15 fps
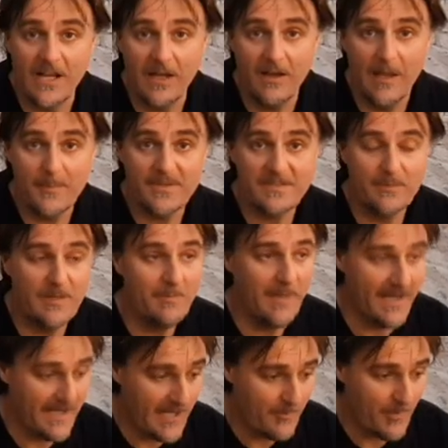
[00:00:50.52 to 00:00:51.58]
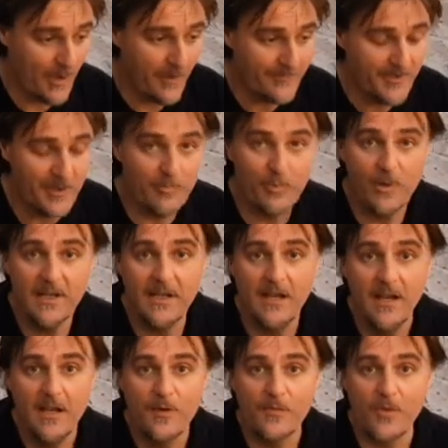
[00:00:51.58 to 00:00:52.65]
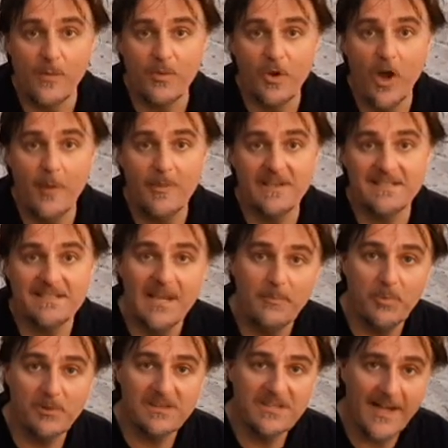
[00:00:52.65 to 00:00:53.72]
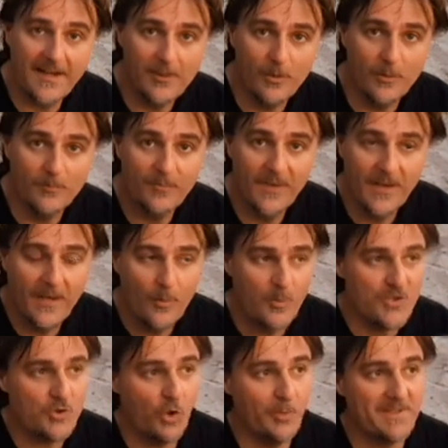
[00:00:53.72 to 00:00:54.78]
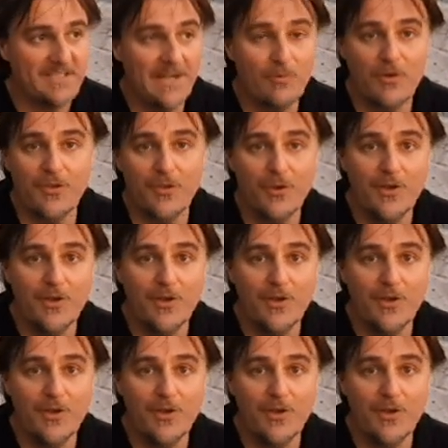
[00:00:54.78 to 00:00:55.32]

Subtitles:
shower happens to be made up of the debris from Comet Tempel-Tuttle, which orbits every